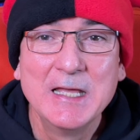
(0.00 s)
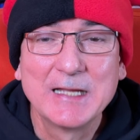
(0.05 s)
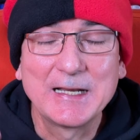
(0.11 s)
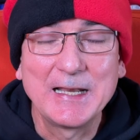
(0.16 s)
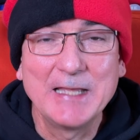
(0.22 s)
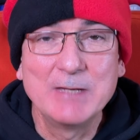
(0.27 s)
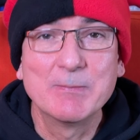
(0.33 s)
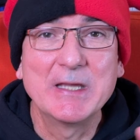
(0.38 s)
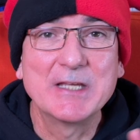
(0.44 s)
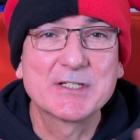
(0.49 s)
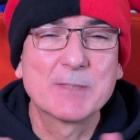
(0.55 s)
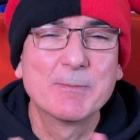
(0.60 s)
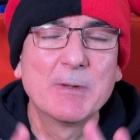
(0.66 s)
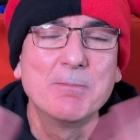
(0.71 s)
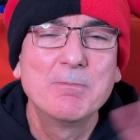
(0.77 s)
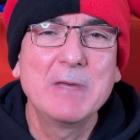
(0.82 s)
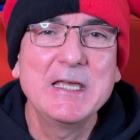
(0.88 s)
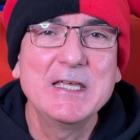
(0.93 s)
Glen makes some
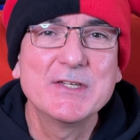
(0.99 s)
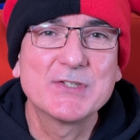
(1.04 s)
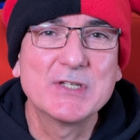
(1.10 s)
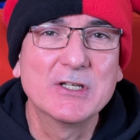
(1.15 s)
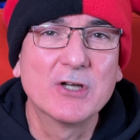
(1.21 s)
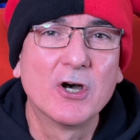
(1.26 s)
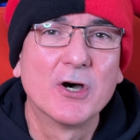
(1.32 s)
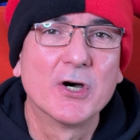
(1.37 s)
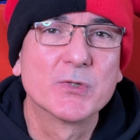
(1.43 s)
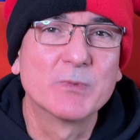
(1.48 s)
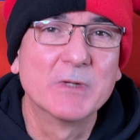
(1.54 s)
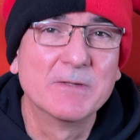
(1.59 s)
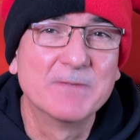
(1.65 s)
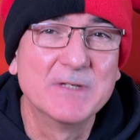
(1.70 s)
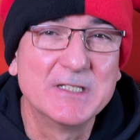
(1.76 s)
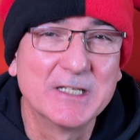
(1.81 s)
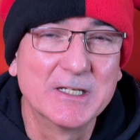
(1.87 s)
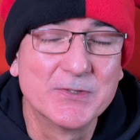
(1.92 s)
amazing hardware
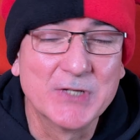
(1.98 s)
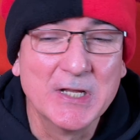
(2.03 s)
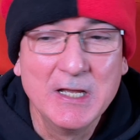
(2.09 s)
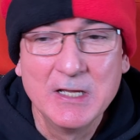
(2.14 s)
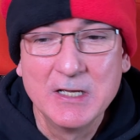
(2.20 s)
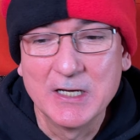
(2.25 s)
videos.